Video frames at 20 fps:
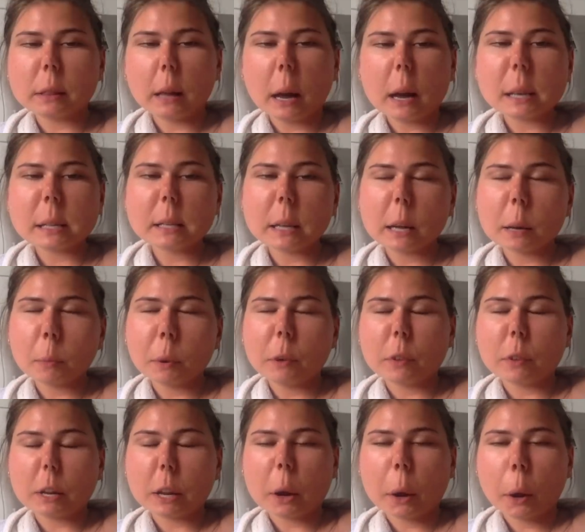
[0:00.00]
That is the end of my
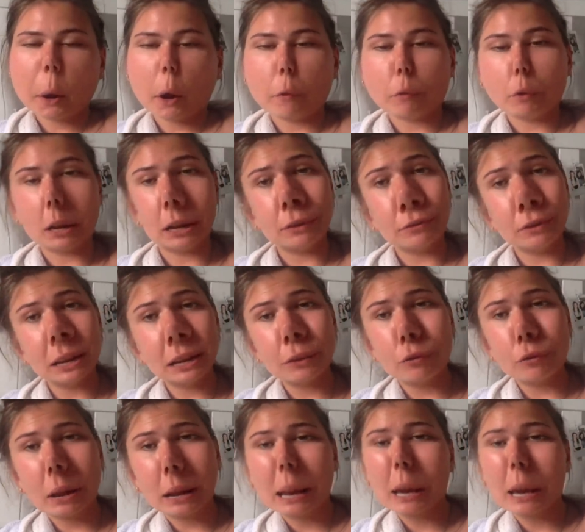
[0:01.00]
video. I really, really,
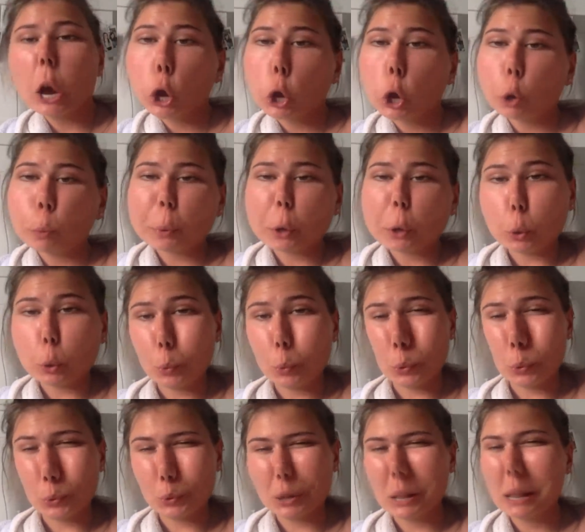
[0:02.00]
really hope you
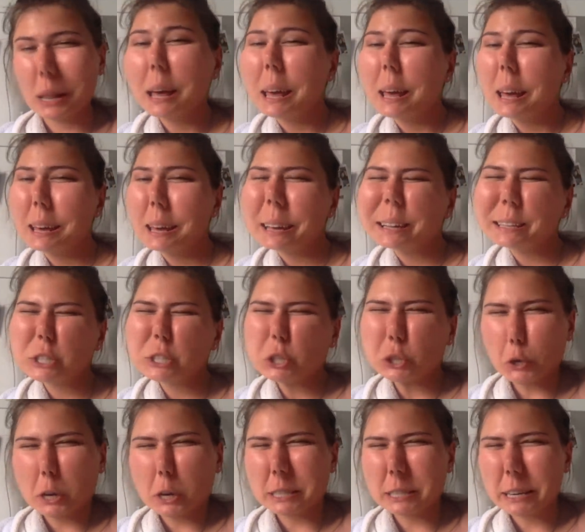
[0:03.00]
all
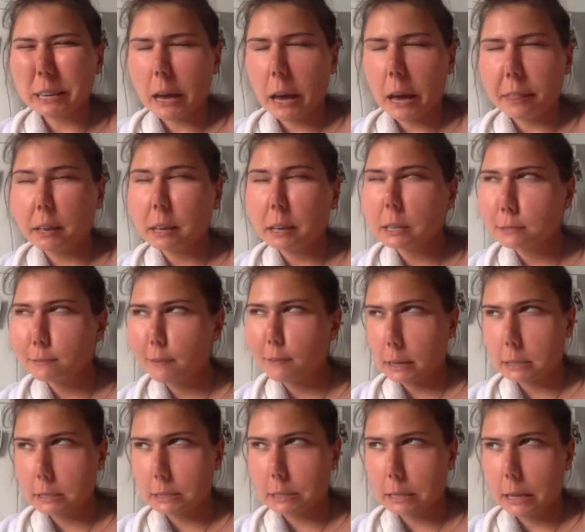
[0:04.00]
enjoyed it. I think it's
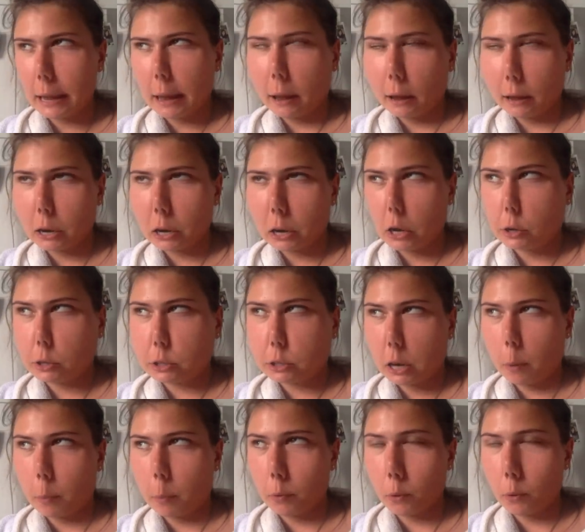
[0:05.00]
fair to say I glowed
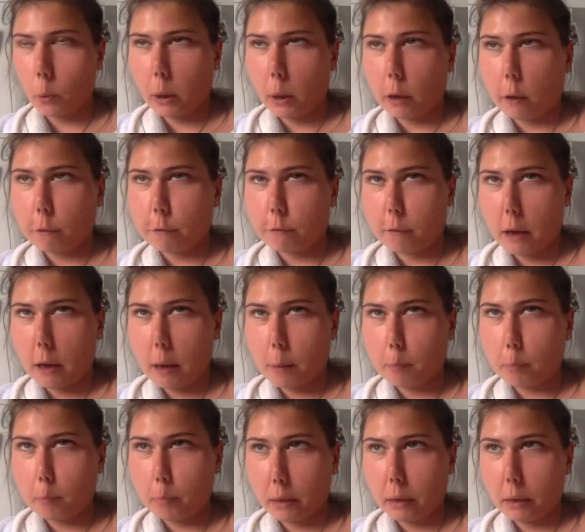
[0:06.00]
up quite a fair
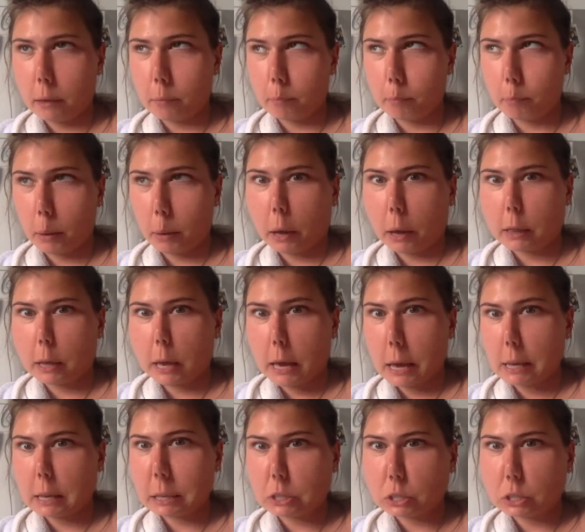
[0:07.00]
bit by the
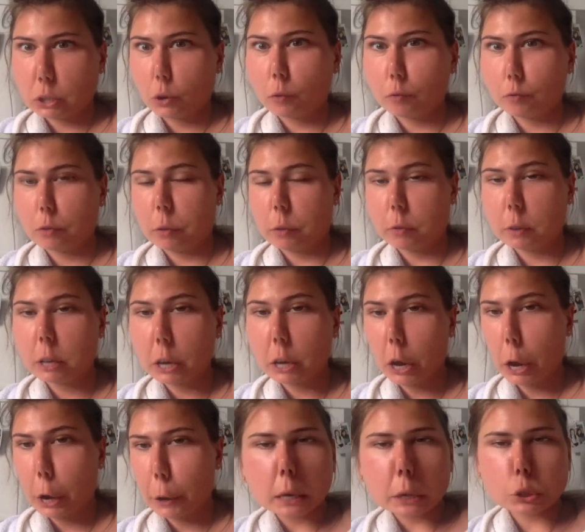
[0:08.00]
end of the
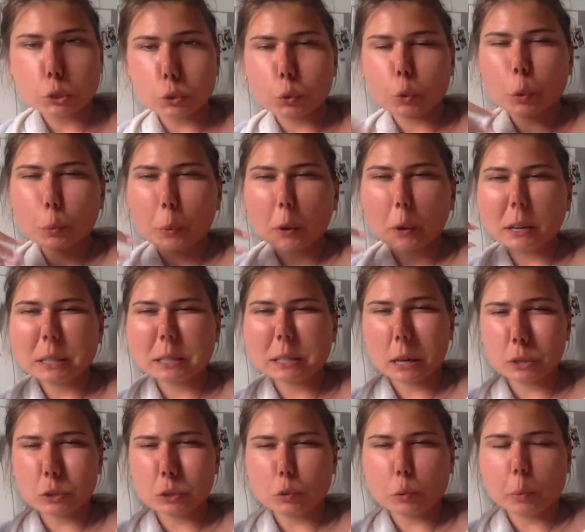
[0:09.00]
video. It's all pretty
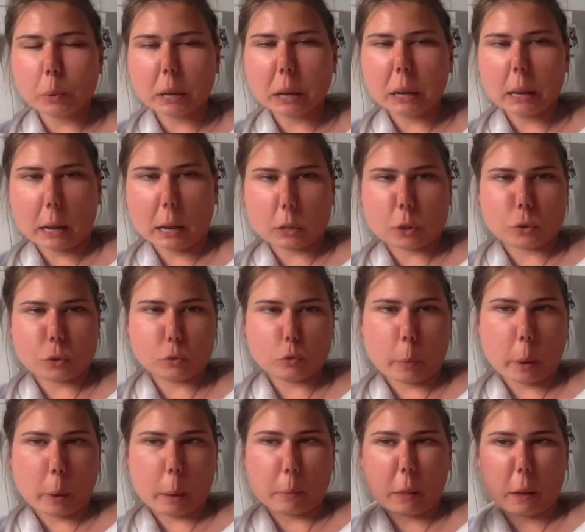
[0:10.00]
subtle, pretty natural,
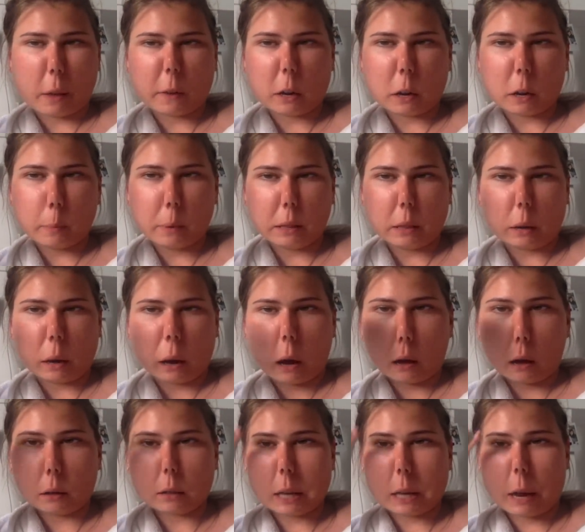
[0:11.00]
but I'm never gonna be the
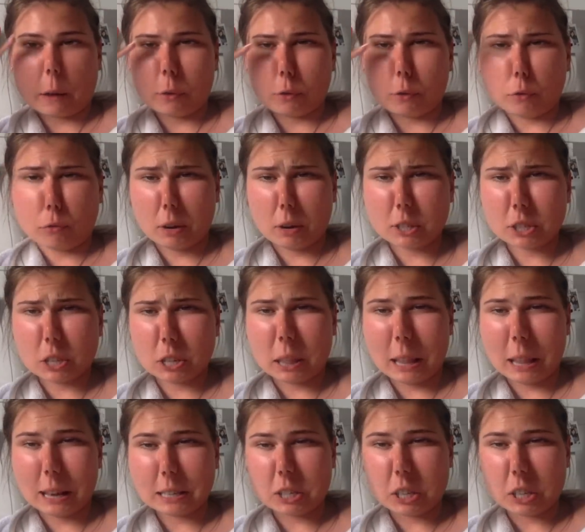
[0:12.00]
girl to have the Russian
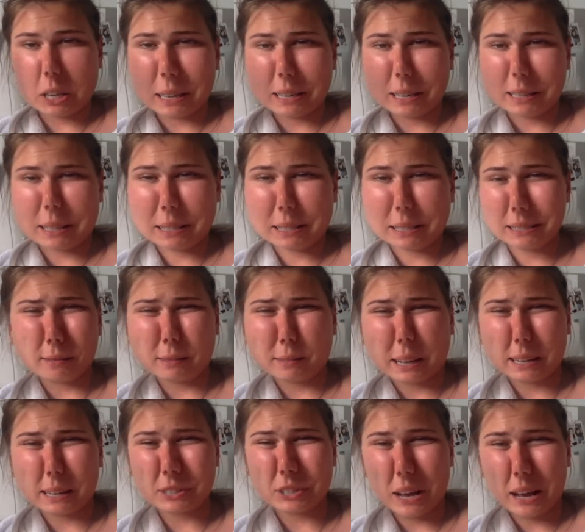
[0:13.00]
lashes, all
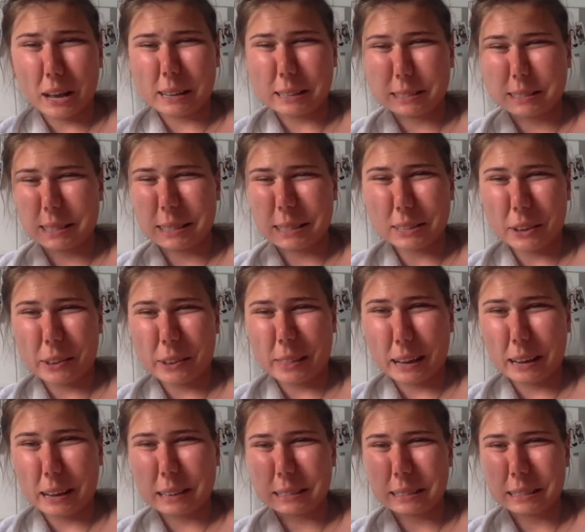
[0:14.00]
that jazz. No
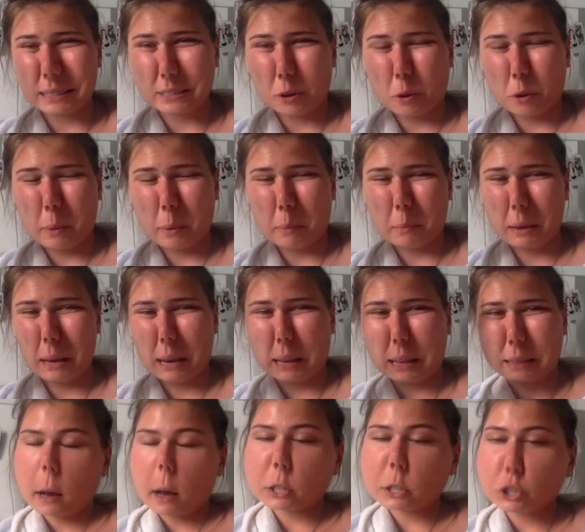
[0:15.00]
thanks, not a bit of
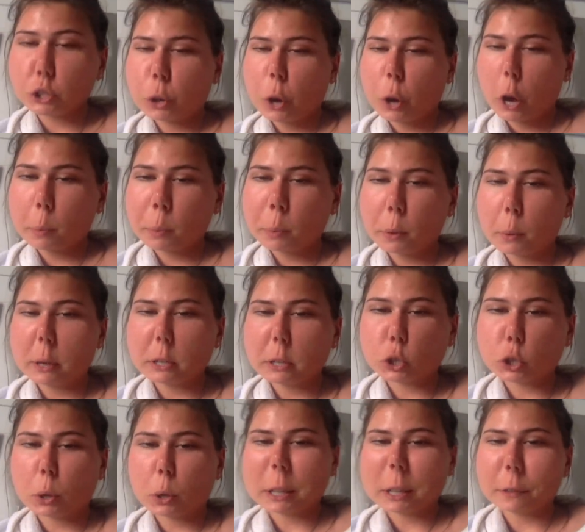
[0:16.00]
me. I do hope you
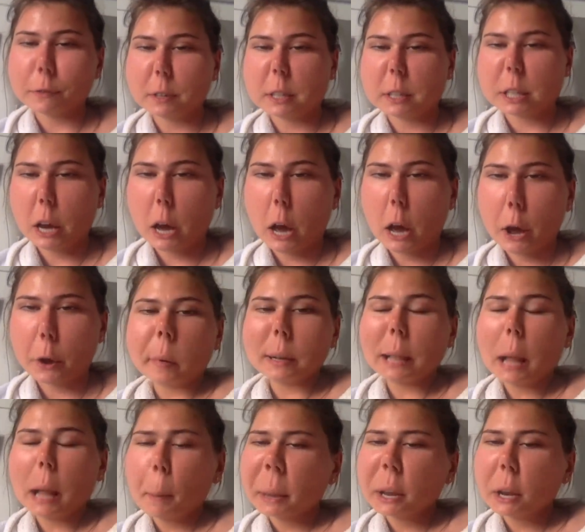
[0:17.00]
enjoyed the video.
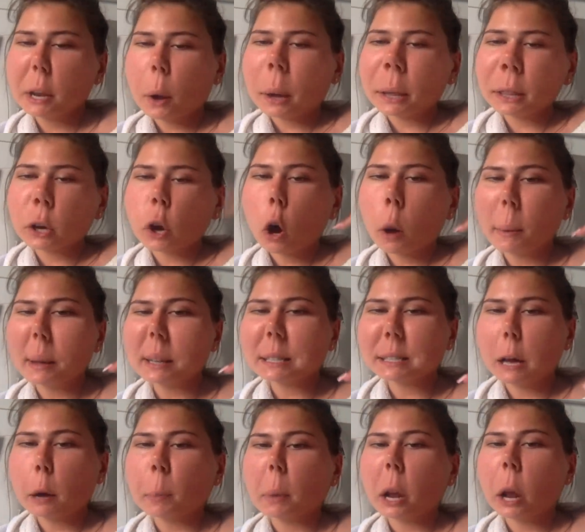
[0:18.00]
Let me know in the comments
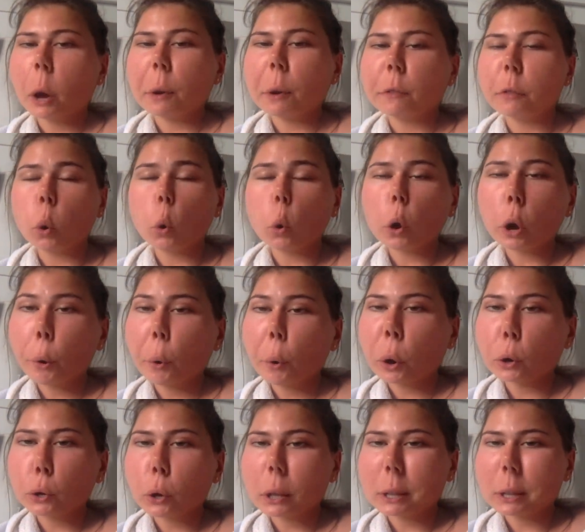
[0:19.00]
down below if you're going
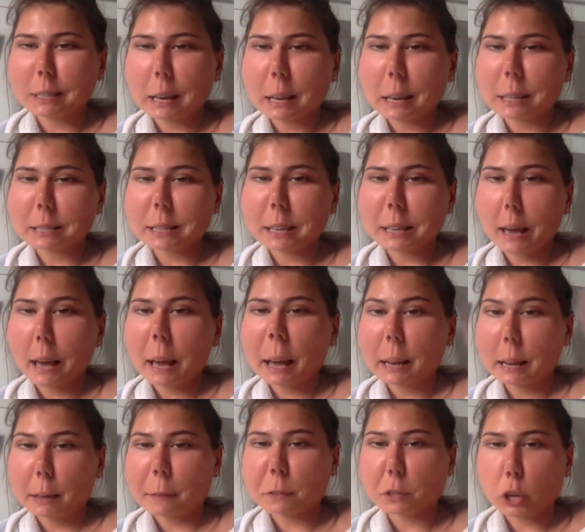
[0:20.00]
on holiday this year,
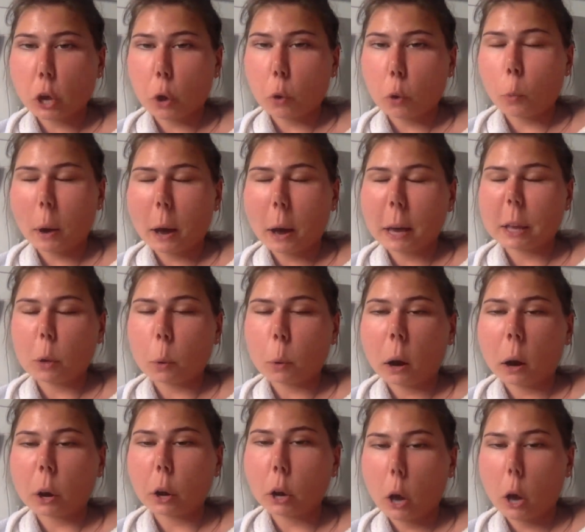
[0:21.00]
and if so, where you
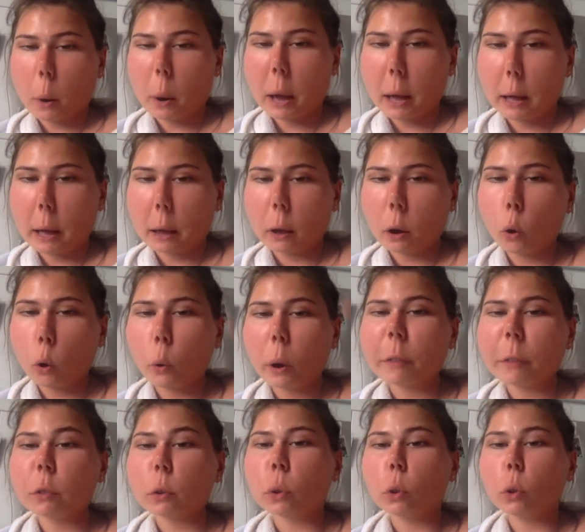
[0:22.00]
are going. Or
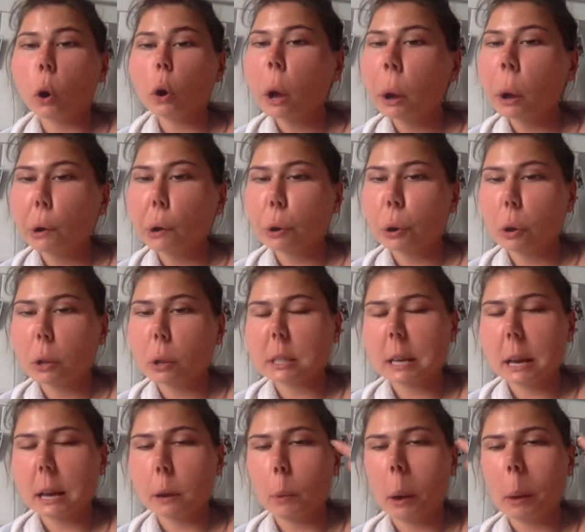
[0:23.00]
if you're not going on
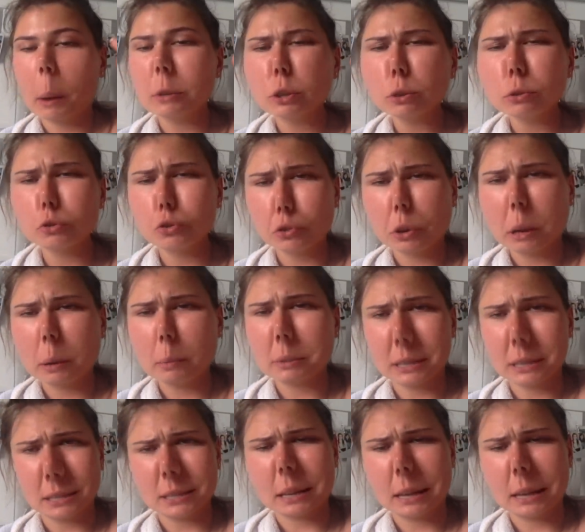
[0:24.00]
holiday, where would your dream
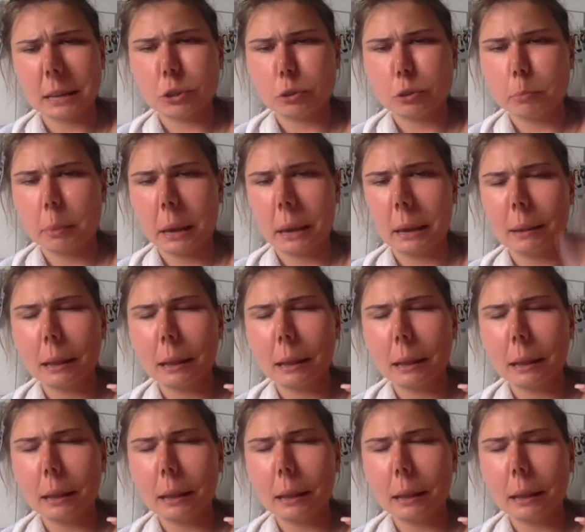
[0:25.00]
destination be?